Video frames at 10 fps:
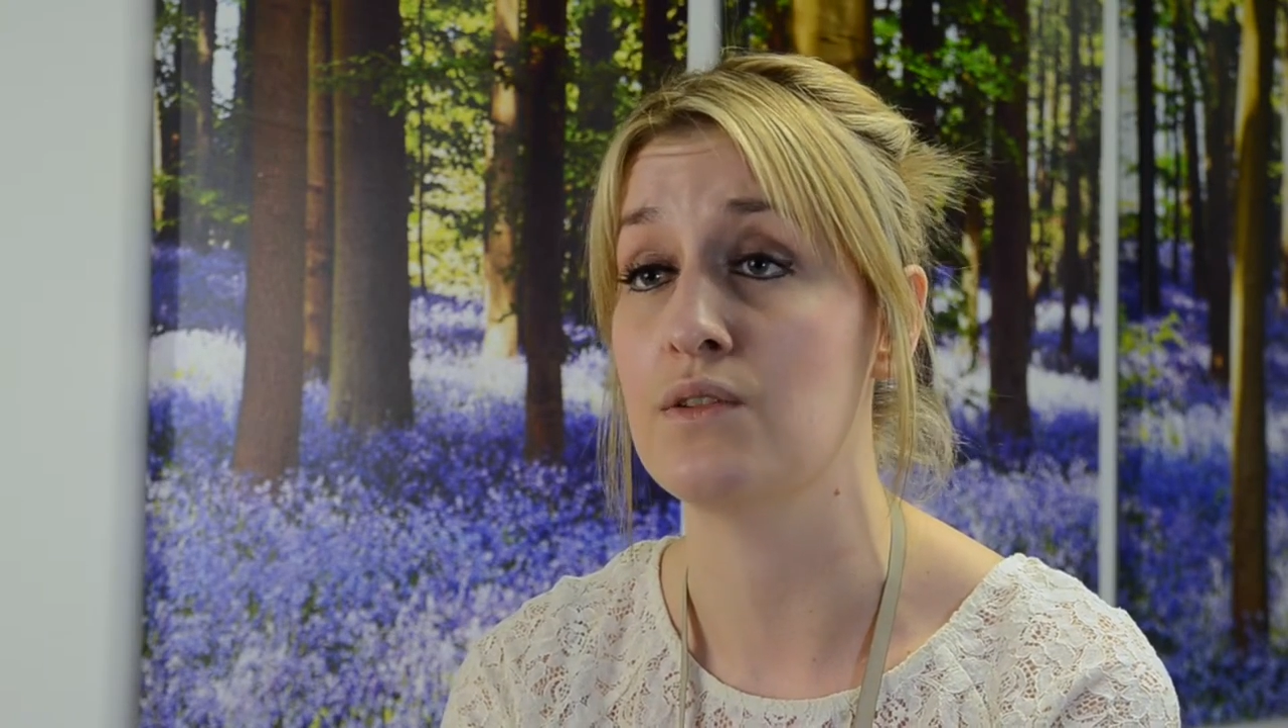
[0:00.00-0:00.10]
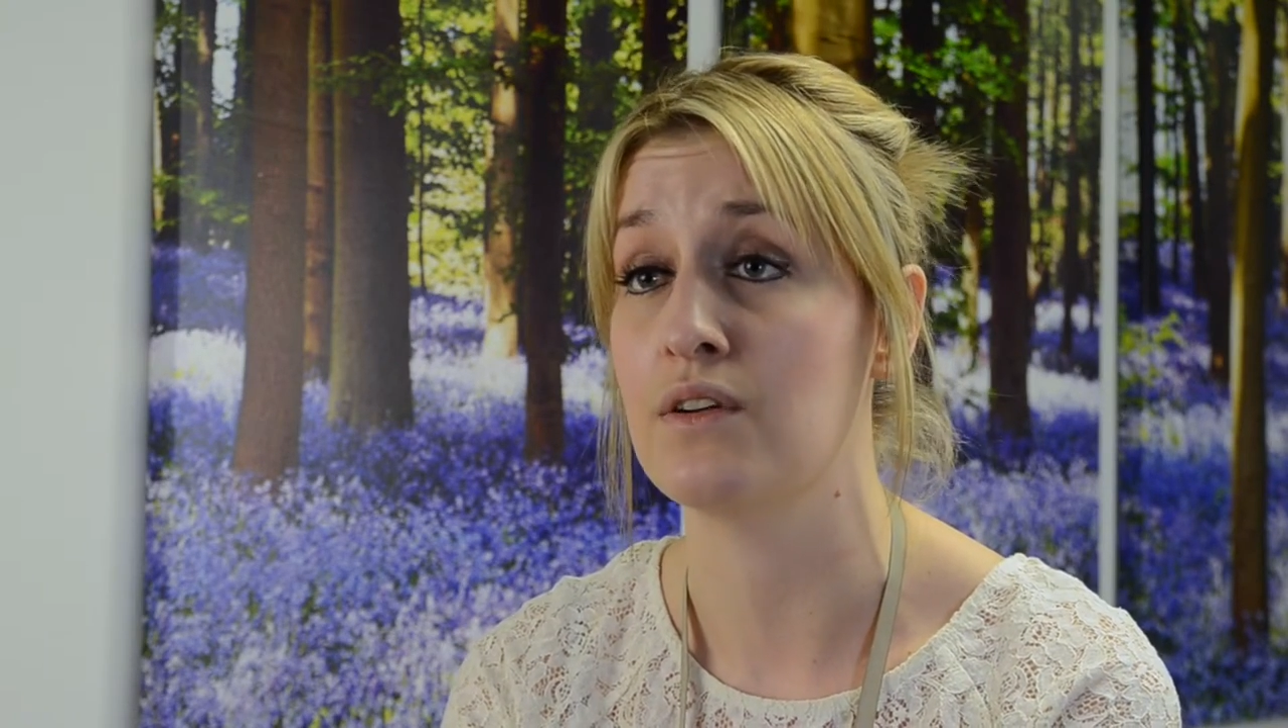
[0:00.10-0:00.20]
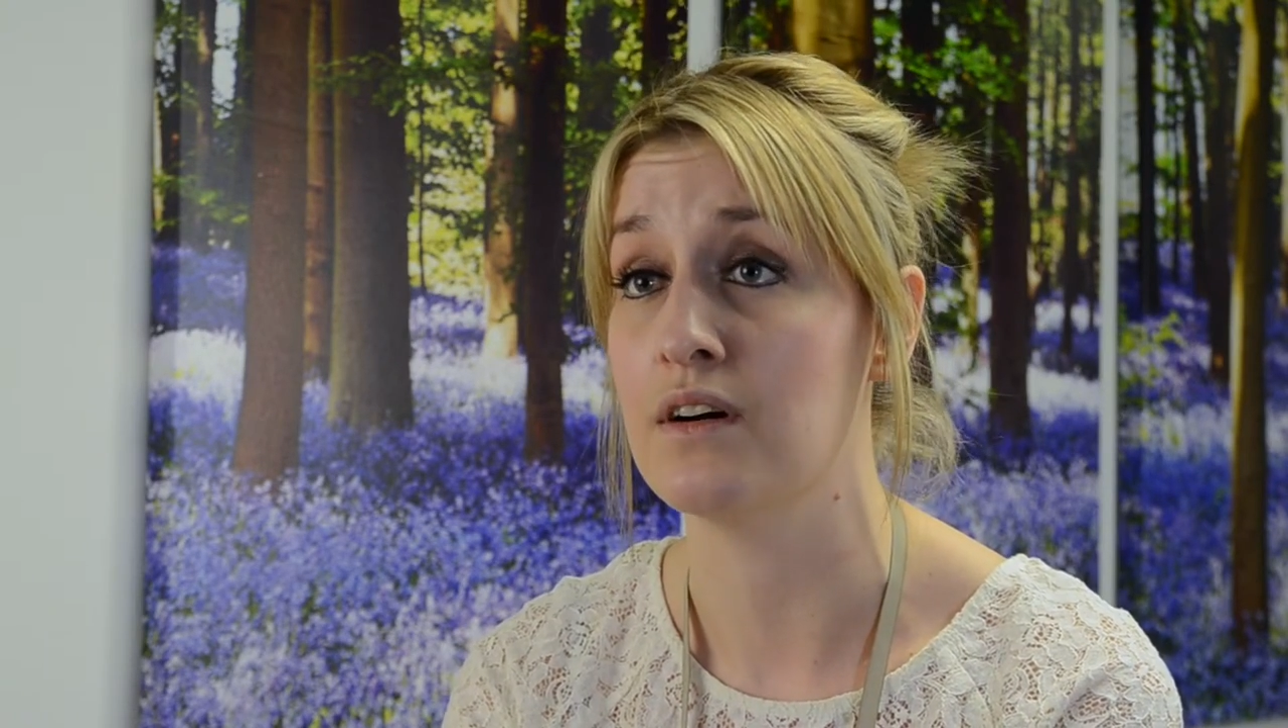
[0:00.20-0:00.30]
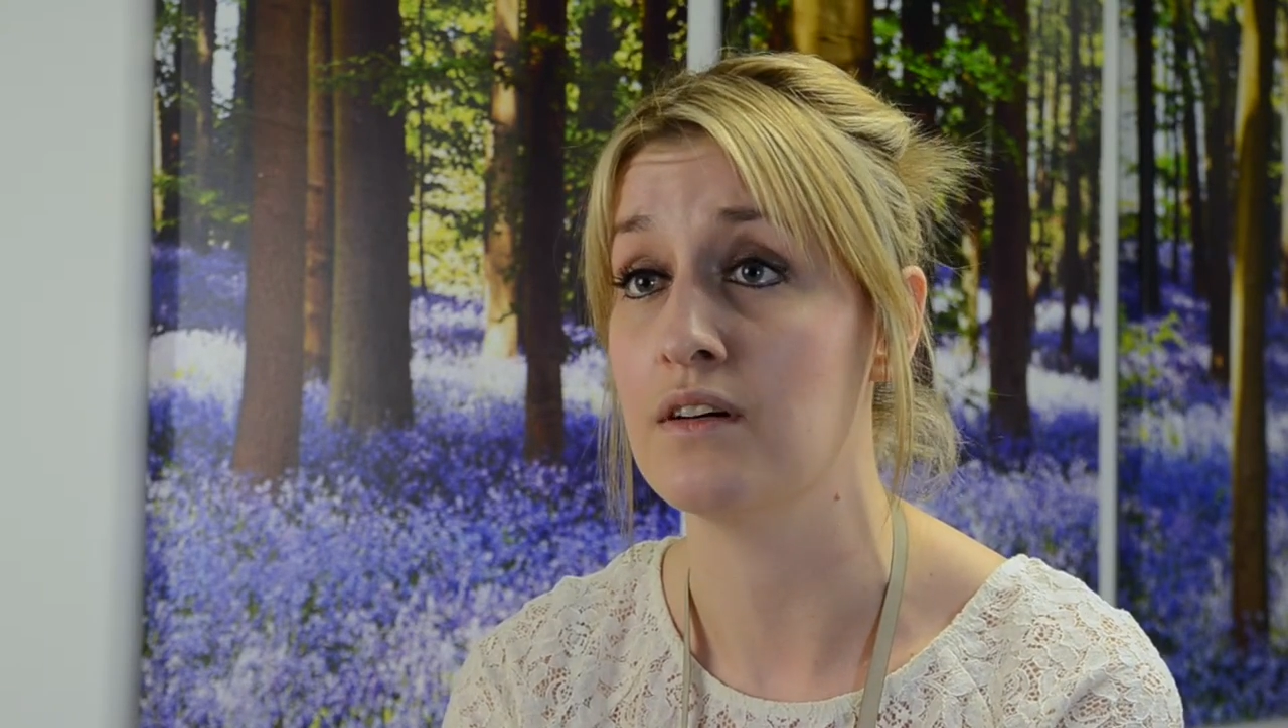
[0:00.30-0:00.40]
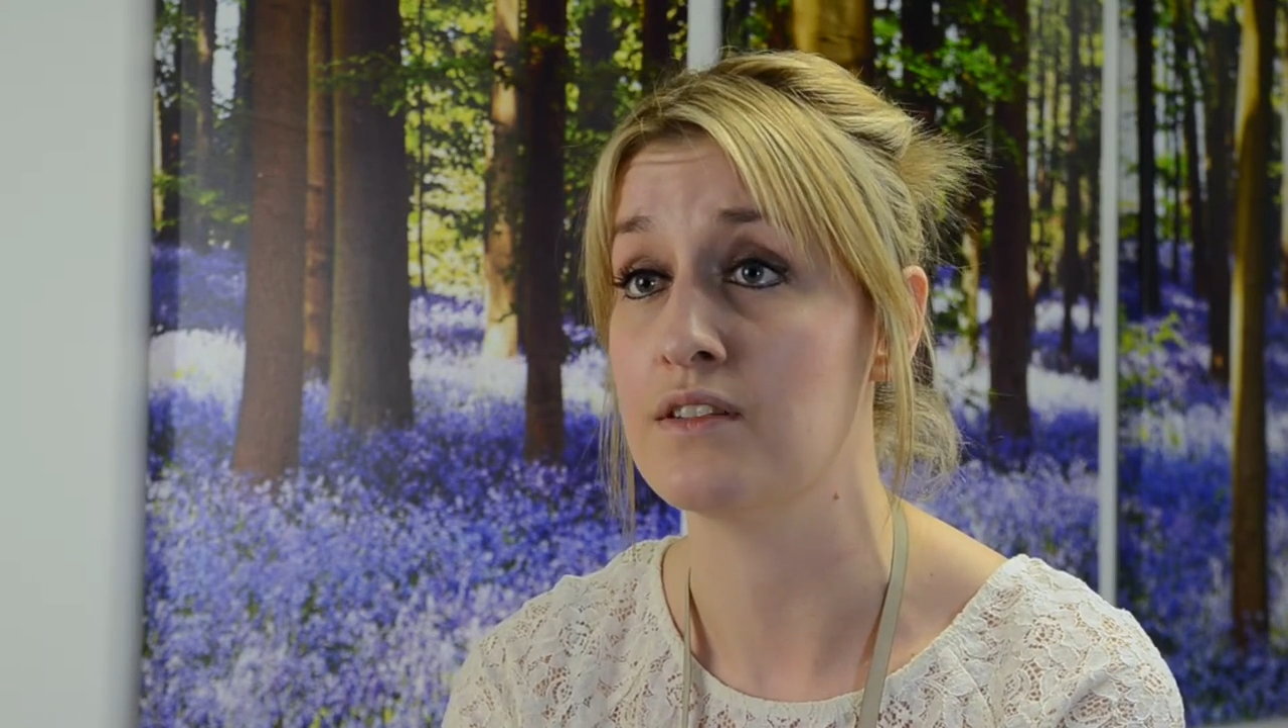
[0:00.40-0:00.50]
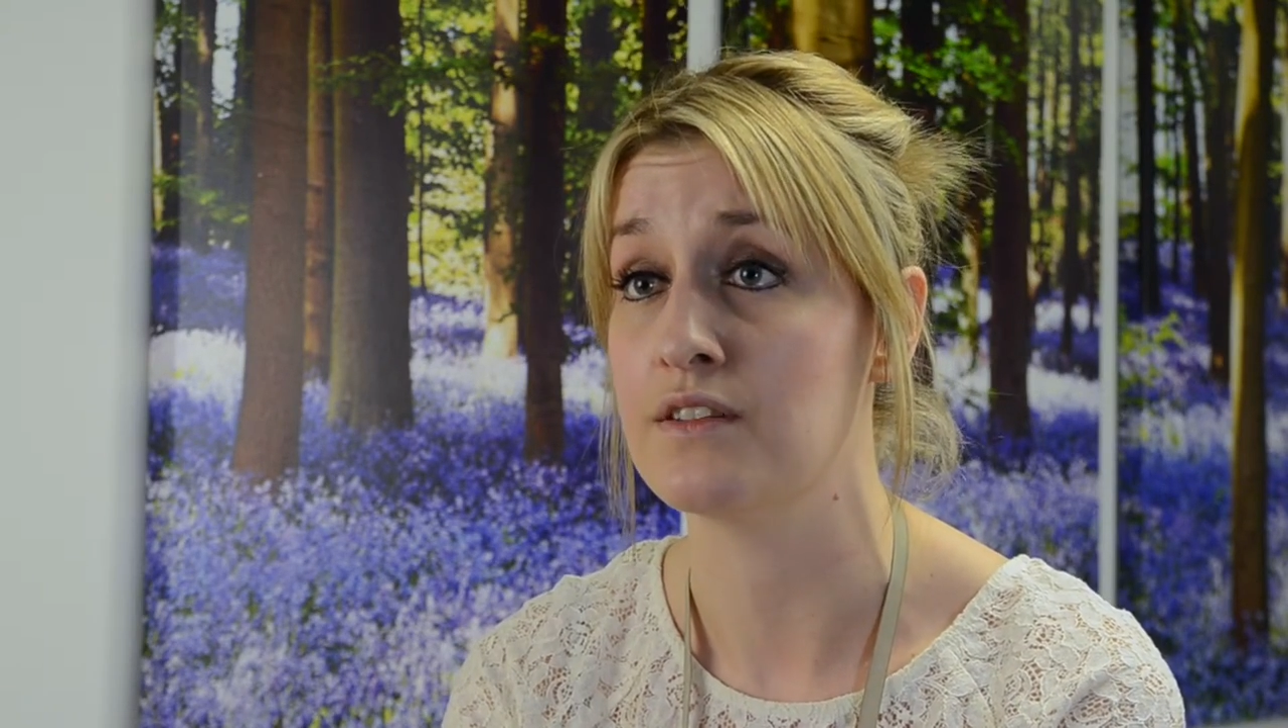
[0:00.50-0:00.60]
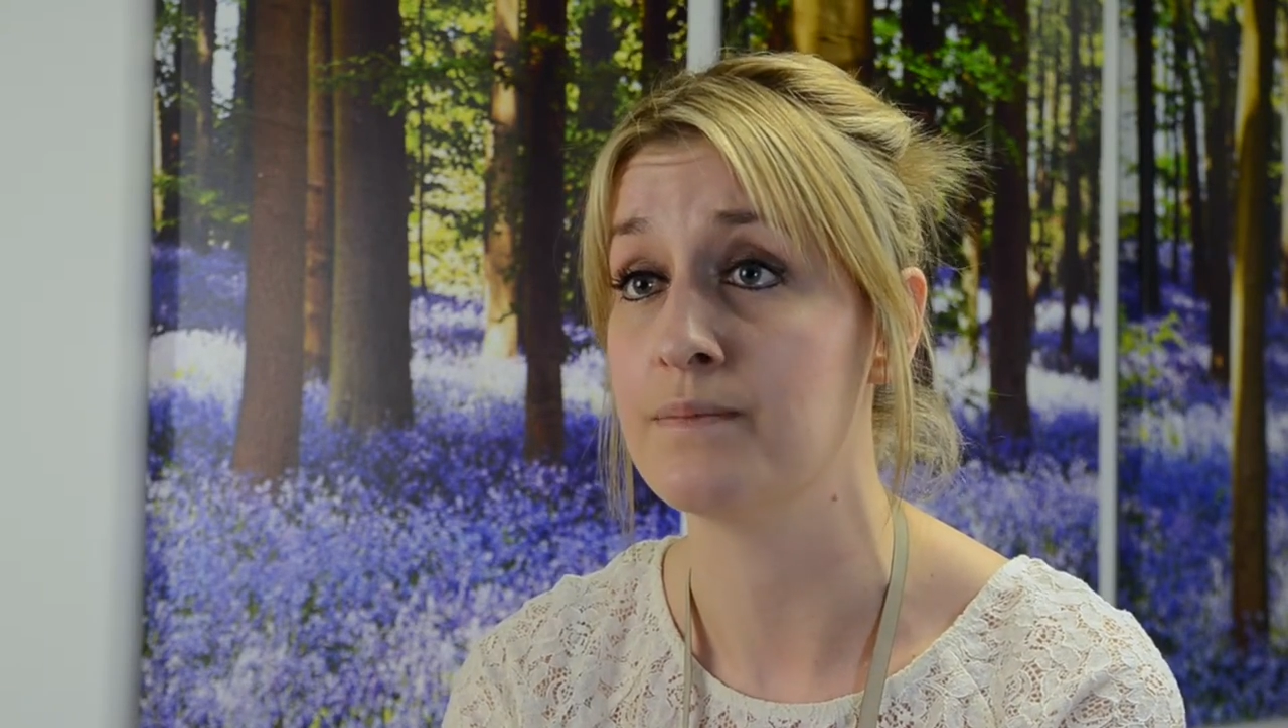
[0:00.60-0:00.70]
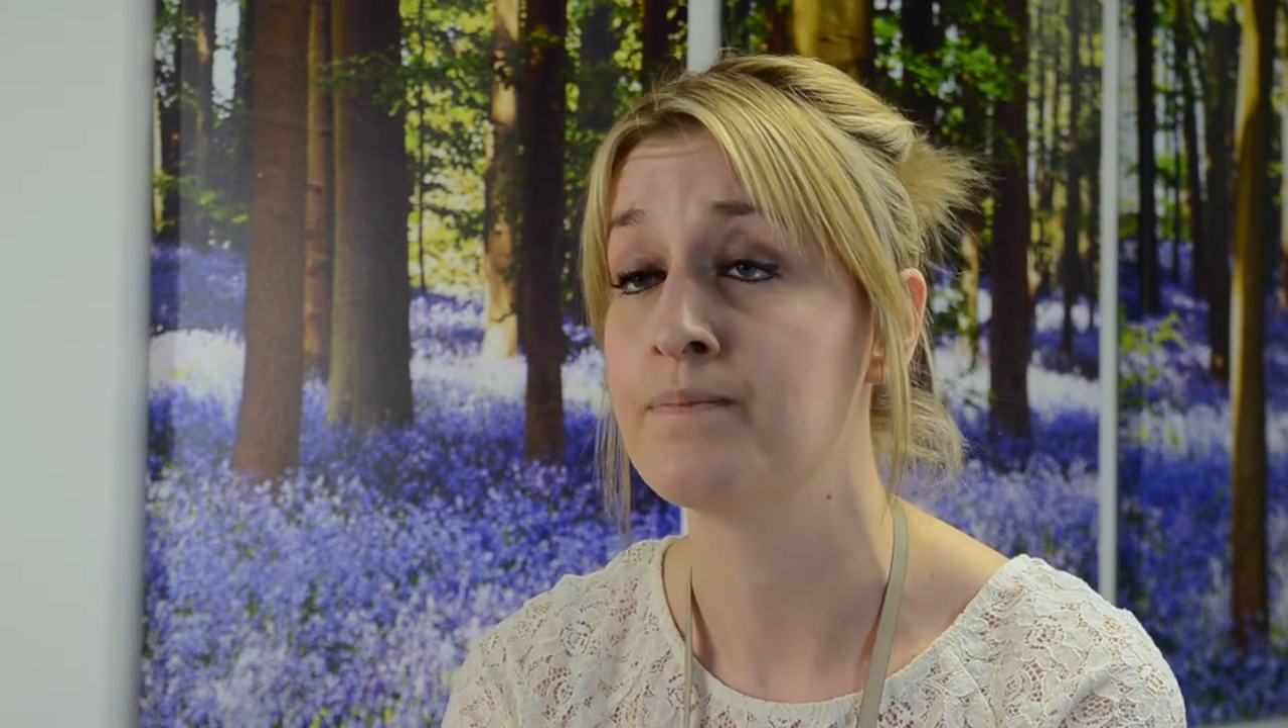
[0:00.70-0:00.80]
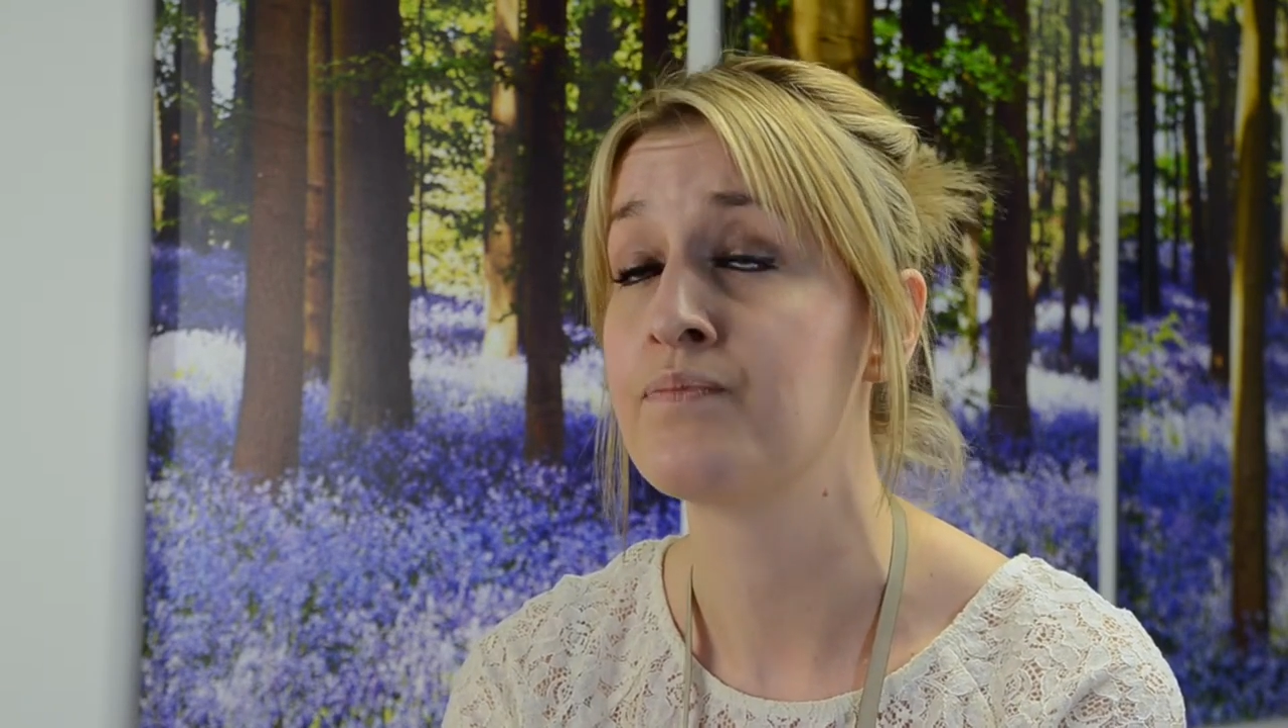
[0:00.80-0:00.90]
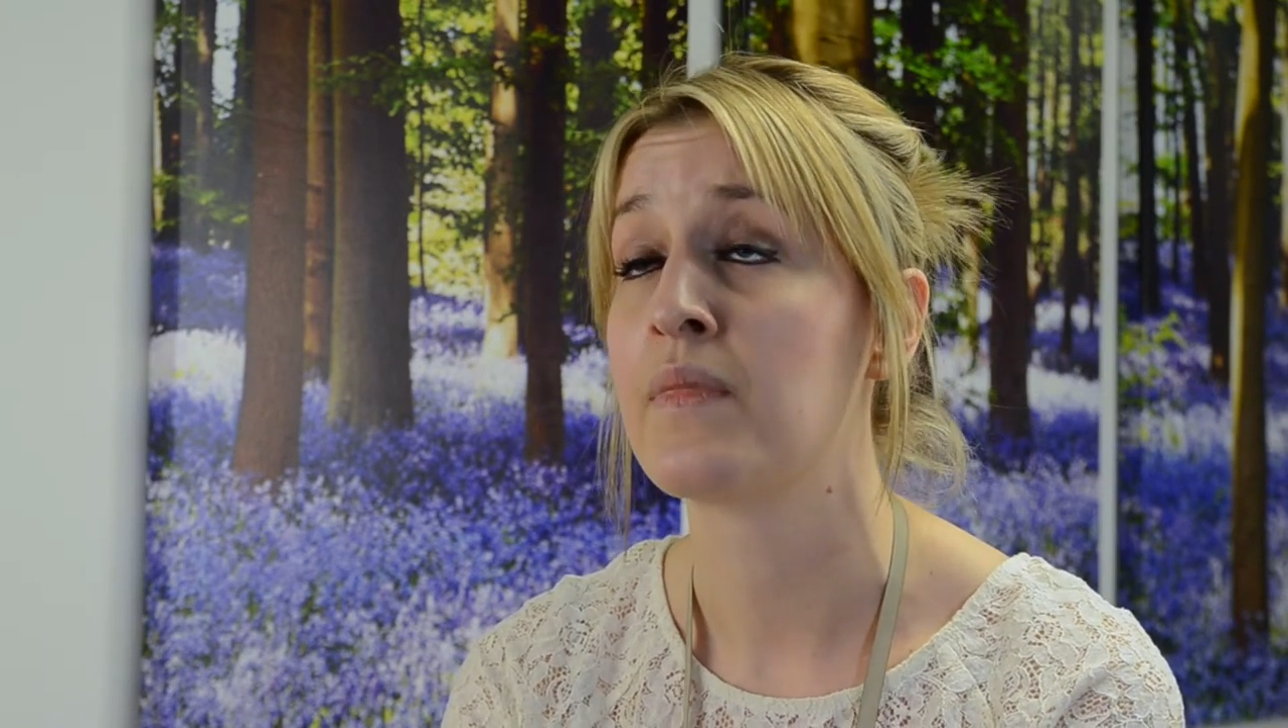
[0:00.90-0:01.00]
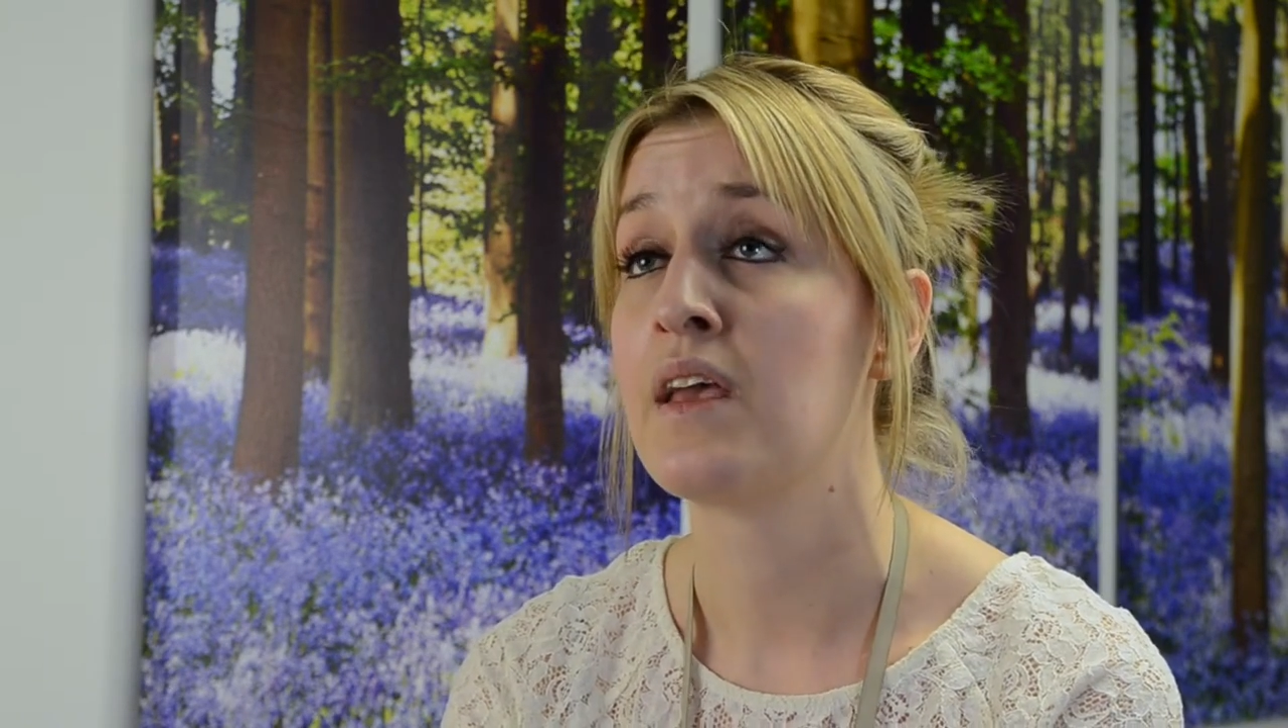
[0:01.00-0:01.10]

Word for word: your garden